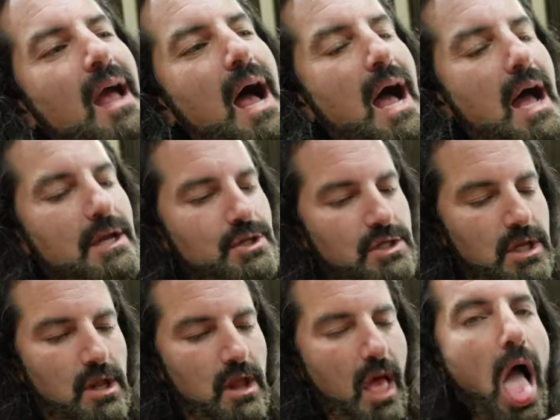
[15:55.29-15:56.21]
I just
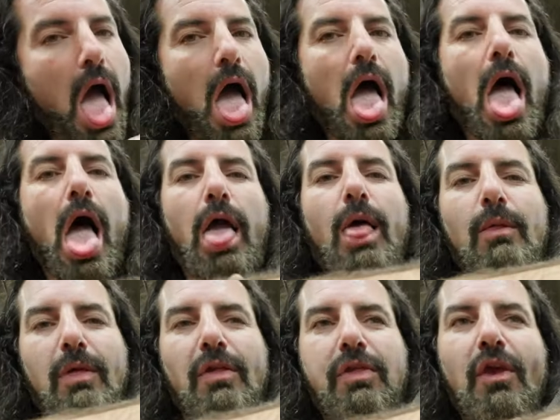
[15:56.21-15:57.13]
love
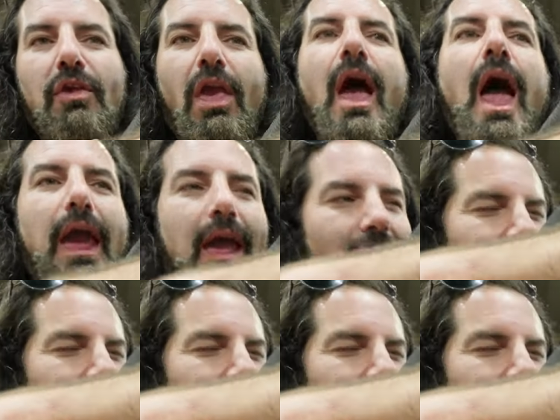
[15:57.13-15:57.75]
this guy.